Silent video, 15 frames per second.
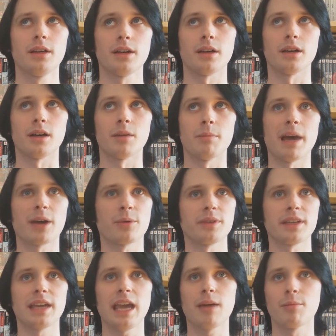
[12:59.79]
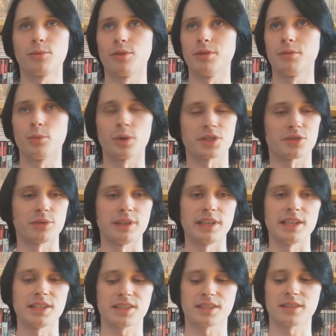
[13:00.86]
back when the game was
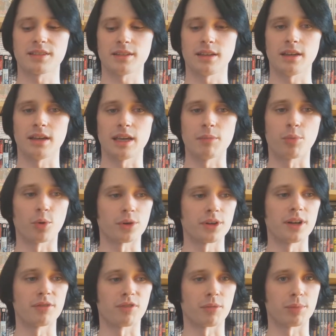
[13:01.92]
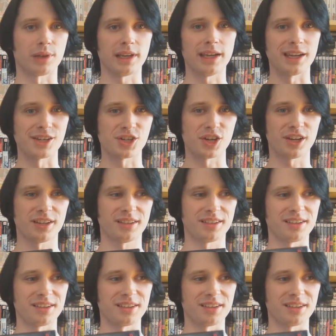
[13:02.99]
released. Imported it from PlayAsia.